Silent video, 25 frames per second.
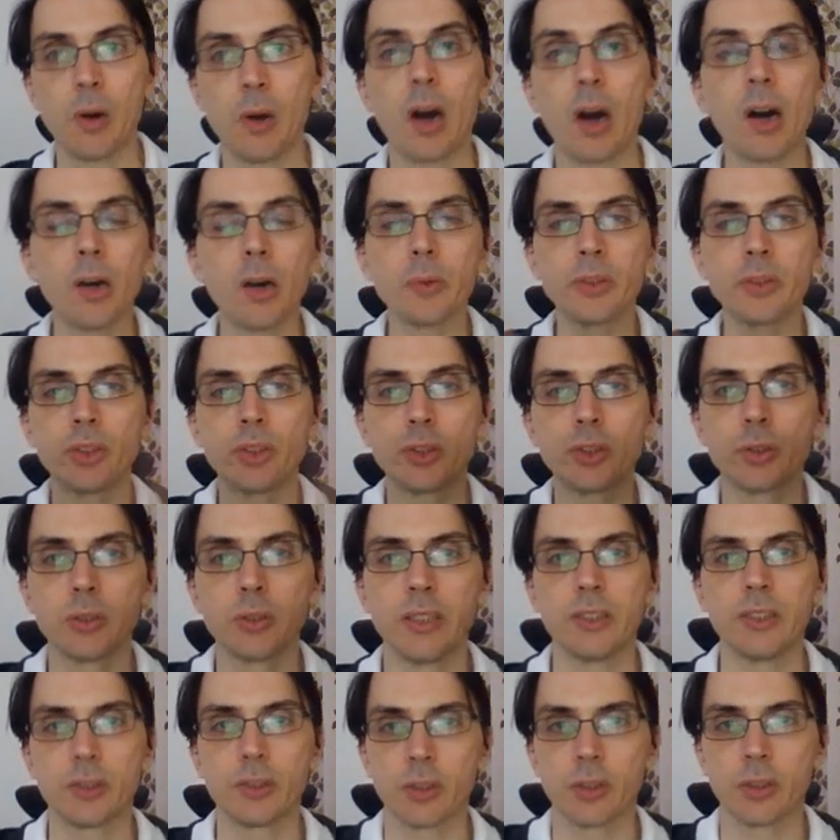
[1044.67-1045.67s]
all
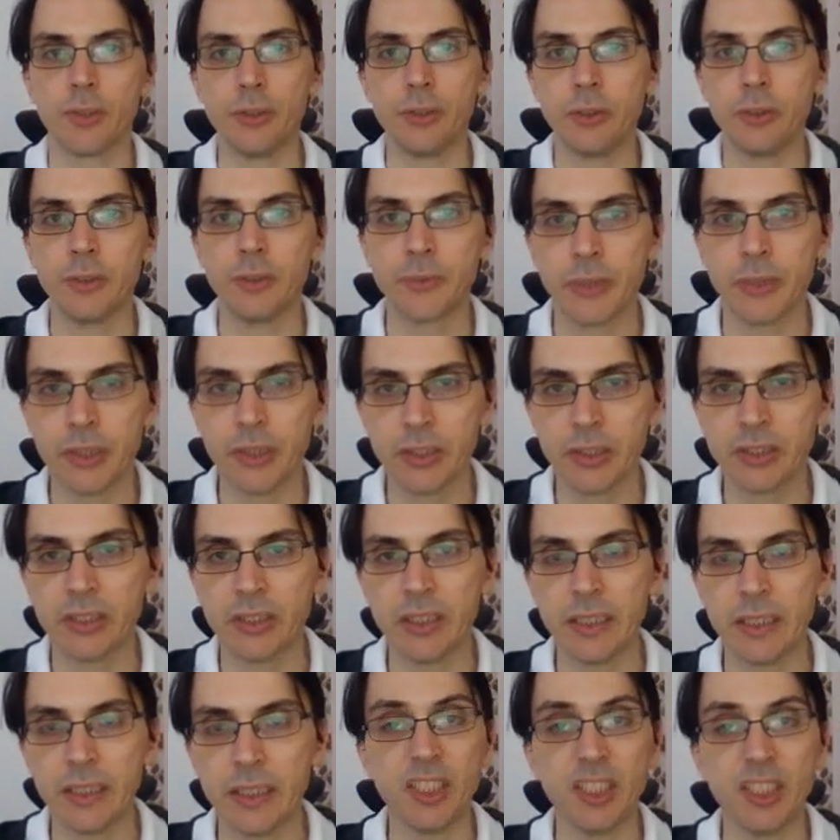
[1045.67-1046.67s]
students of a university
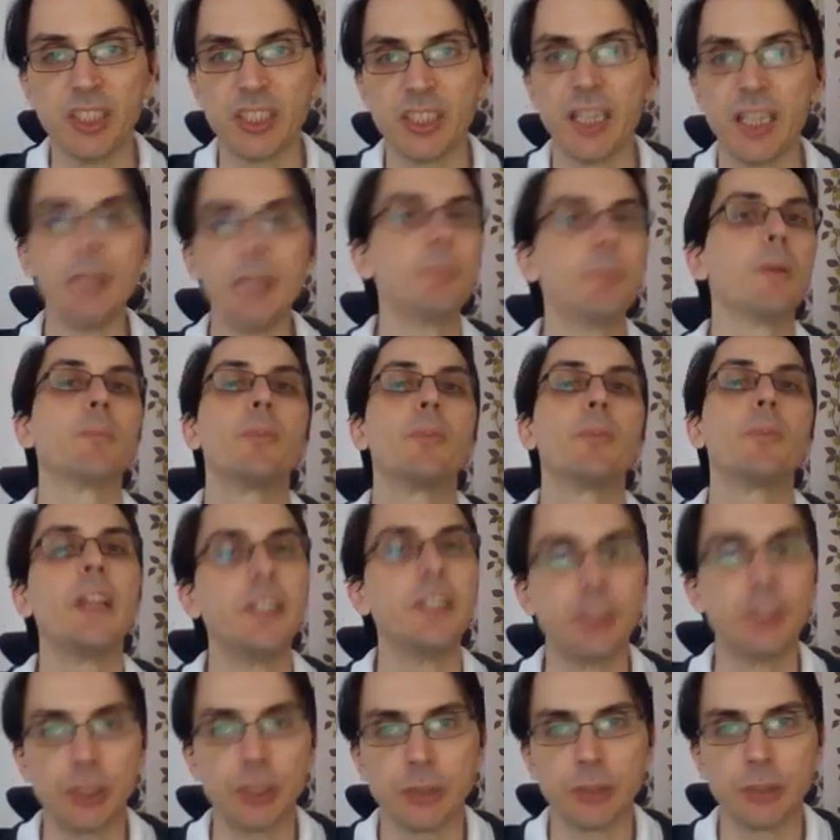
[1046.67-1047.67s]
is a
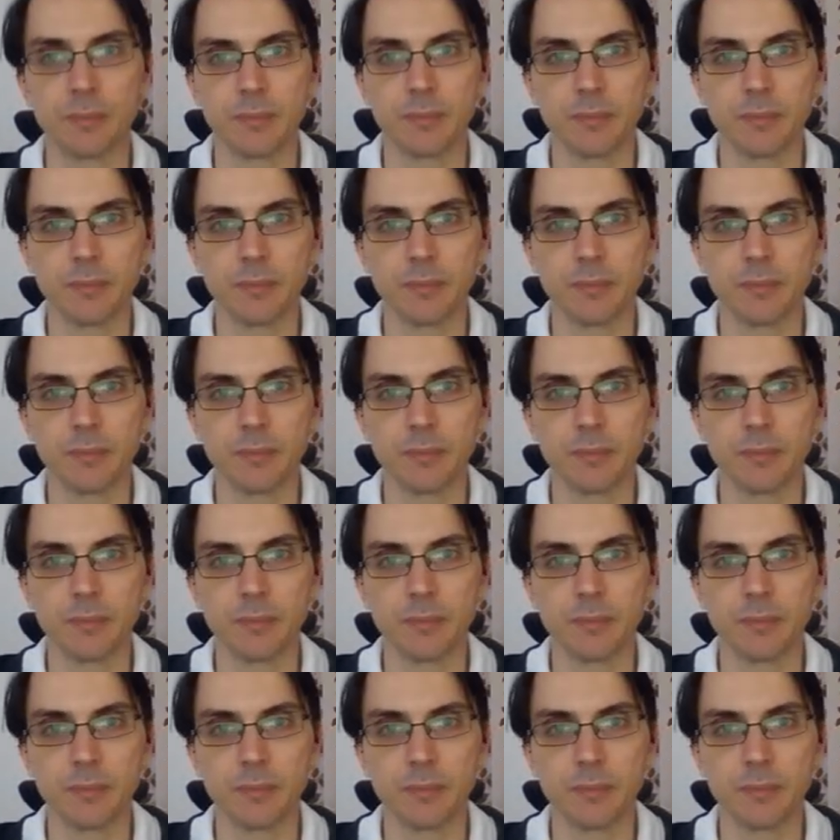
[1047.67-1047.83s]
population,